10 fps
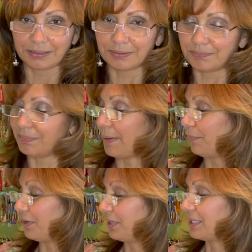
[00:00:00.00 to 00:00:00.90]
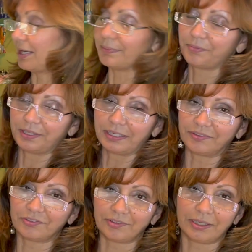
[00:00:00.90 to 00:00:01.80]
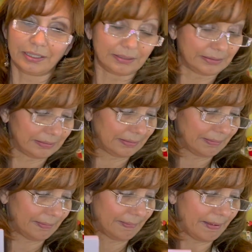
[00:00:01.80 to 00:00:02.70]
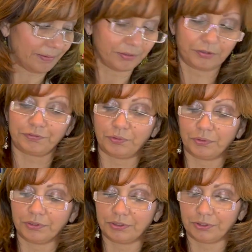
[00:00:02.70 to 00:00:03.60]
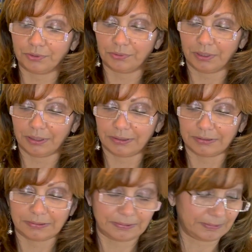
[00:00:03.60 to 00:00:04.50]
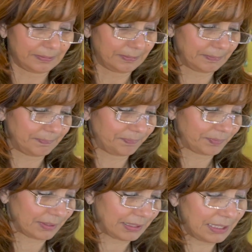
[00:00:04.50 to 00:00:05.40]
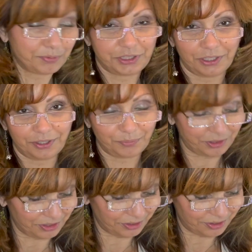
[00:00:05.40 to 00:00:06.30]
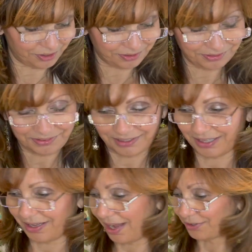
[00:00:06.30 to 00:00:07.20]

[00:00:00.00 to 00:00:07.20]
memory type things, and I'll look forward to keep sharing with y'all how